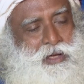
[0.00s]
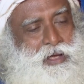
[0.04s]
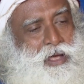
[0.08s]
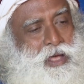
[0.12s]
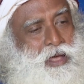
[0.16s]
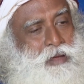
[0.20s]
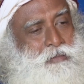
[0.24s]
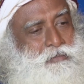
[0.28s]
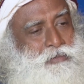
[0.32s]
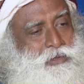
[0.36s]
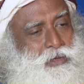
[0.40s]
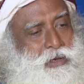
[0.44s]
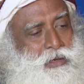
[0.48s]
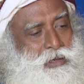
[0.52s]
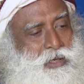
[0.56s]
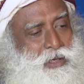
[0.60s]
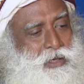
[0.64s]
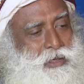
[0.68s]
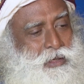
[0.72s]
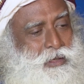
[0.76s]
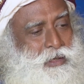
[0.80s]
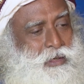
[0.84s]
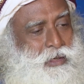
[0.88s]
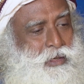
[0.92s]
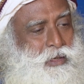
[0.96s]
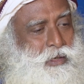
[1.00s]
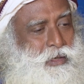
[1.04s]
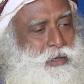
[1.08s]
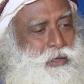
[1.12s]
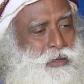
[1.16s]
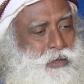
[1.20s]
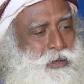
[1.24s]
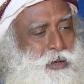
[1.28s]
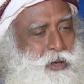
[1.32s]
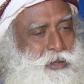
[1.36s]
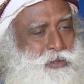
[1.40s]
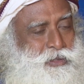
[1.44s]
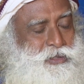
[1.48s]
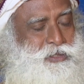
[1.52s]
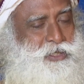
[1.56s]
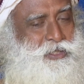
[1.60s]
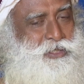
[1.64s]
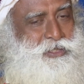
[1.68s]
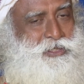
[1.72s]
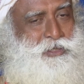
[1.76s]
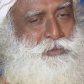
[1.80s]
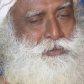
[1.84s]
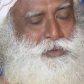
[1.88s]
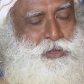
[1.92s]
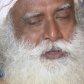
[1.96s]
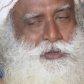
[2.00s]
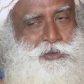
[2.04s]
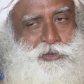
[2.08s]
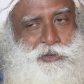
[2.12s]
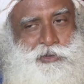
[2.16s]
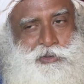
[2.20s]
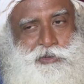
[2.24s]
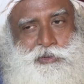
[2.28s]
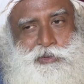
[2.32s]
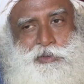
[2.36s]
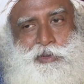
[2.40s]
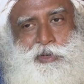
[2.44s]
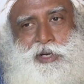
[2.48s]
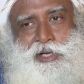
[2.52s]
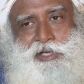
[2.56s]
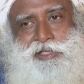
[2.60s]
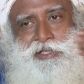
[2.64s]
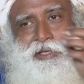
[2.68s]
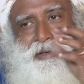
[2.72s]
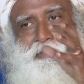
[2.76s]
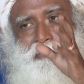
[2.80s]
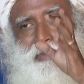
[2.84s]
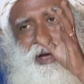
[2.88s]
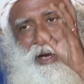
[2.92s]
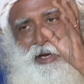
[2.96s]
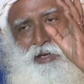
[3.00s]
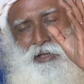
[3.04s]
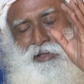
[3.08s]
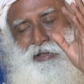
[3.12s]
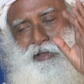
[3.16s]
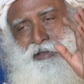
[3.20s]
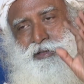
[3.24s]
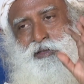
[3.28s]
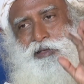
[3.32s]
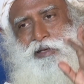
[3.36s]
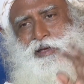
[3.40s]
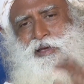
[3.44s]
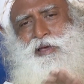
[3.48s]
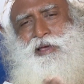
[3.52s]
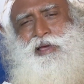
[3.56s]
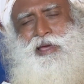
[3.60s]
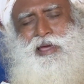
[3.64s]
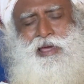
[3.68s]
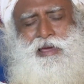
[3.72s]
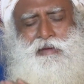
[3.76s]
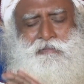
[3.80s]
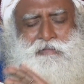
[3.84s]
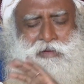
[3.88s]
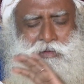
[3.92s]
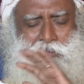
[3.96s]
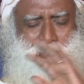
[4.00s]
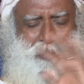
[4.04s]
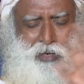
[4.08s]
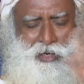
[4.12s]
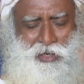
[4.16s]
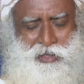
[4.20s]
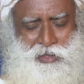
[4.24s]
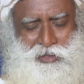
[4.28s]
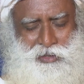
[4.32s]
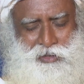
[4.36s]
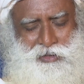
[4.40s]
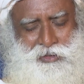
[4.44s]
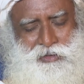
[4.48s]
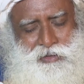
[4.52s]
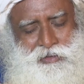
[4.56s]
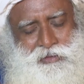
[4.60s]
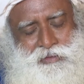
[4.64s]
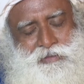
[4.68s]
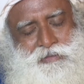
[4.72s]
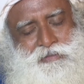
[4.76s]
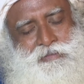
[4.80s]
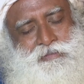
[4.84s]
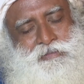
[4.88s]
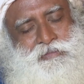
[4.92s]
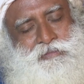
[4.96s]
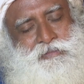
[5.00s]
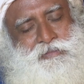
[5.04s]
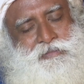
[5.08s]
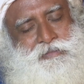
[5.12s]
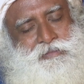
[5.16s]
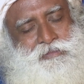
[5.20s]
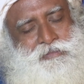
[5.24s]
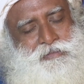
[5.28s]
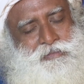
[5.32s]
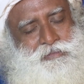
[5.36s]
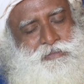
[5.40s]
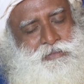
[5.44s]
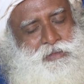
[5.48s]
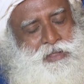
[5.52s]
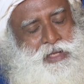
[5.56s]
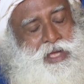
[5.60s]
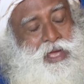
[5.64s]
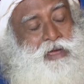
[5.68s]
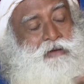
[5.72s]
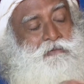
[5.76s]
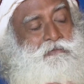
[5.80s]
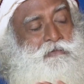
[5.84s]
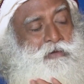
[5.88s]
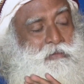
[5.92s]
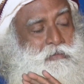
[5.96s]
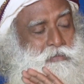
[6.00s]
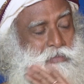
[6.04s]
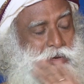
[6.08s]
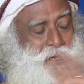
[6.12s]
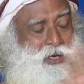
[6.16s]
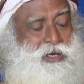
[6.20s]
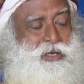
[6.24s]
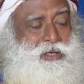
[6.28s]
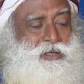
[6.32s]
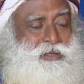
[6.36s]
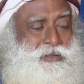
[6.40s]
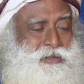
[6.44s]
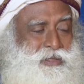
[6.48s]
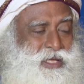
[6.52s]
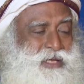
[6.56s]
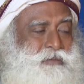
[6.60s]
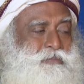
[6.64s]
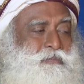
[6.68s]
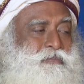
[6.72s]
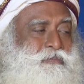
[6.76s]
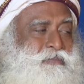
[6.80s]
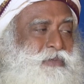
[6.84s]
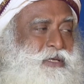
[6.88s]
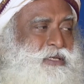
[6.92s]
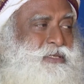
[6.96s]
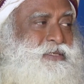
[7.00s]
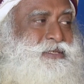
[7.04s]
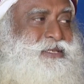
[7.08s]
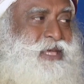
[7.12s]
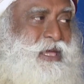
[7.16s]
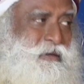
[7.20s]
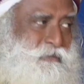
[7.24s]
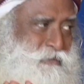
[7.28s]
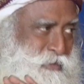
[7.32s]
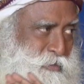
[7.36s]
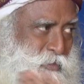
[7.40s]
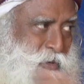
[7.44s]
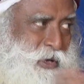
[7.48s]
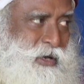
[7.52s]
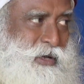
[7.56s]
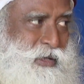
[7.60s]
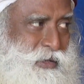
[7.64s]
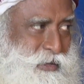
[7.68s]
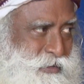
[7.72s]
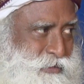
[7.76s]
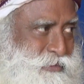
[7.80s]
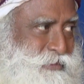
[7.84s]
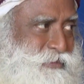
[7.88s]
I'm talking not just about you or somebody, everybody, everybody, that means everybody.